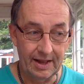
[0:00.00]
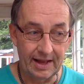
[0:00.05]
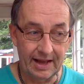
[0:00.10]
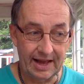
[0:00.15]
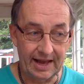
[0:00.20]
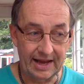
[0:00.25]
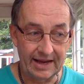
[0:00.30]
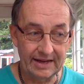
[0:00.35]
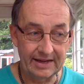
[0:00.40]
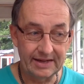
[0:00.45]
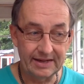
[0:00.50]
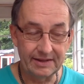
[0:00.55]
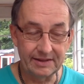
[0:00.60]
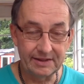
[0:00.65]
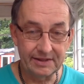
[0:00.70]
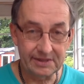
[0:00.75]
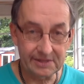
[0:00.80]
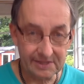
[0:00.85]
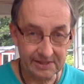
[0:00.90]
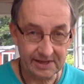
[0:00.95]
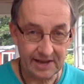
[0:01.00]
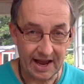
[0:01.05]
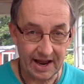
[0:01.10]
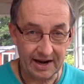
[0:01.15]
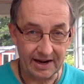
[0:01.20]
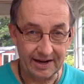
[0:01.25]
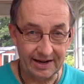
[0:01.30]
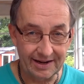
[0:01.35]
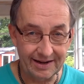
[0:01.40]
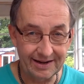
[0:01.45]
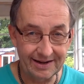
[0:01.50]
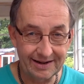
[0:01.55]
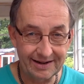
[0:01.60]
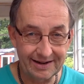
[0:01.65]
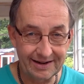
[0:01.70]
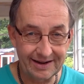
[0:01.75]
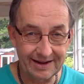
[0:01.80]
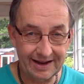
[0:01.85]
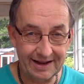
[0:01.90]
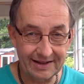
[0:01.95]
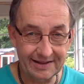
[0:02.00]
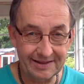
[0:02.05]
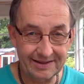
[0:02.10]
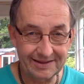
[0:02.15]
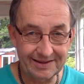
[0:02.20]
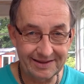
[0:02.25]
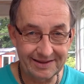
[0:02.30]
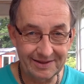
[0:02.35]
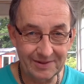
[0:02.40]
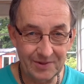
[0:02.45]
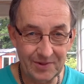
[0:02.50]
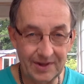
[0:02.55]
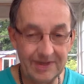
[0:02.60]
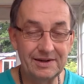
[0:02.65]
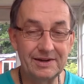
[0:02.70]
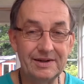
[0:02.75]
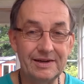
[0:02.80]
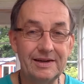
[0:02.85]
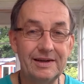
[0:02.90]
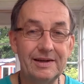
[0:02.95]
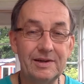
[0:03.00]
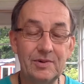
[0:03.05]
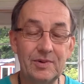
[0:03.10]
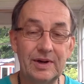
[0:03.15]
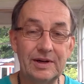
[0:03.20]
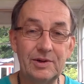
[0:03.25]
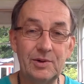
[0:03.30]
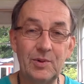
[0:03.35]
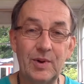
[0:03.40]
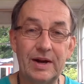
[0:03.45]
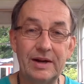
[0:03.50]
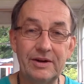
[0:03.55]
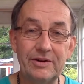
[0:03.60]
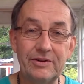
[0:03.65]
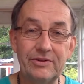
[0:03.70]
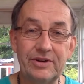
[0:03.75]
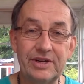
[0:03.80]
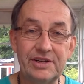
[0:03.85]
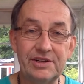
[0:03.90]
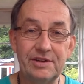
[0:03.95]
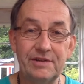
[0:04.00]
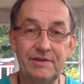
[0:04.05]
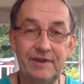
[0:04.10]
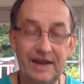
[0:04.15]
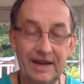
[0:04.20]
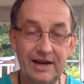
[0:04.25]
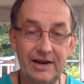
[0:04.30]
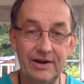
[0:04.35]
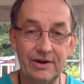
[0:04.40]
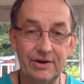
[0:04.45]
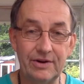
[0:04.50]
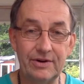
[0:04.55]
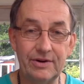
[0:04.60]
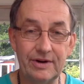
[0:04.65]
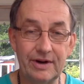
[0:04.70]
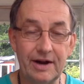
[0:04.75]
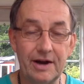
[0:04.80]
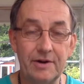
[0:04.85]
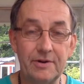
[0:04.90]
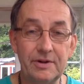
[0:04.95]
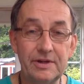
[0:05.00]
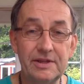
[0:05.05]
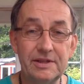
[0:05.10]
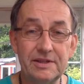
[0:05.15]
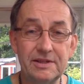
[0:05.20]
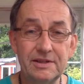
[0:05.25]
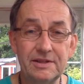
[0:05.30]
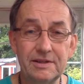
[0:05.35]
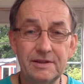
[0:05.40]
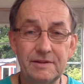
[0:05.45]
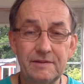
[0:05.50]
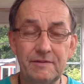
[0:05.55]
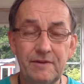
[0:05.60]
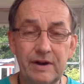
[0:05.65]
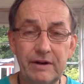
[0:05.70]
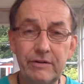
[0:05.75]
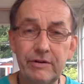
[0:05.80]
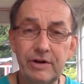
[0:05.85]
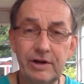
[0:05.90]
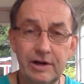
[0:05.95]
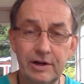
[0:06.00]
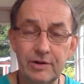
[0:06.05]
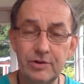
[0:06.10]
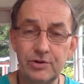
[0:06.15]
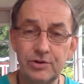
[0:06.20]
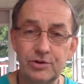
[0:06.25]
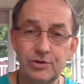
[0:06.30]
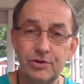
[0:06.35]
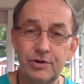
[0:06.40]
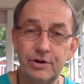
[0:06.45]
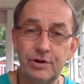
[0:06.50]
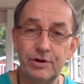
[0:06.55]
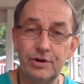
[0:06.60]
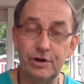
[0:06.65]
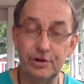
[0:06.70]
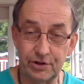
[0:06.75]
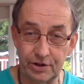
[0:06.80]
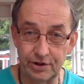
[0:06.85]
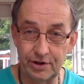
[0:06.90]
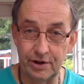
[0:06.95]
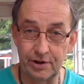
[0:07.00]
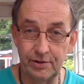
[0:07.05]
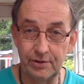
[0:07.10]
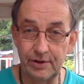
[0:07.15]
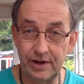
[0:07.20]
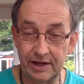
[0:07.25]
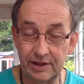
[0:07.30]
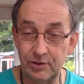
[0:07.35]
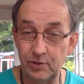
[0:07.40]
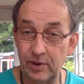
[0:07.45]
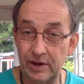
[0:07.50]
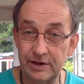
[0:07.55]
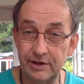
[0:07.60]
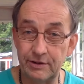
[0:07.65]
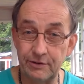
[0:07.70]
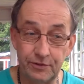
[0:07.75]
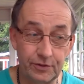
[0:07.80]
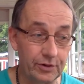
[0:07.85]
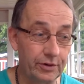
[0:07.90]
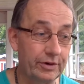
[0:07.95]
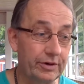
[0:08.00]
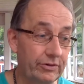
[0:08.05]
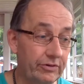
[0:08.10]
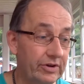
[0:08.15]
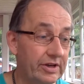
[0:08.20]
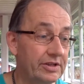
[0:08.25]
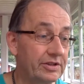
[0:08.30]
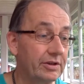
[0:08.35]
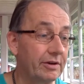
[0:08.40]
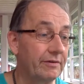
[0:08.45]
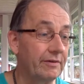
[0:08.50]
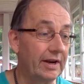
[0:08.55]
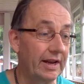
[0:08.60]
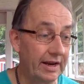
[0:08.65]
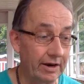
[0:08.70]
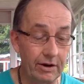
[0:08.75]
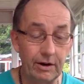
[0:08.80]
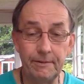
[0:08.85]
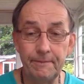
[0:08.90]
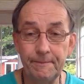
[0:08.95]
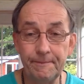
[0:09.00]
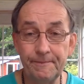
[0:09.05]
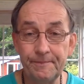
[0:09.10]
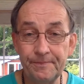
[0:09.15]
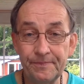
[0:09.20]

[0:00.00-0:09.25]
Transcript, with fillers: And the sun at 20, 21 degrees of Leo now is very close to the North Node at 24 degrees of Leo.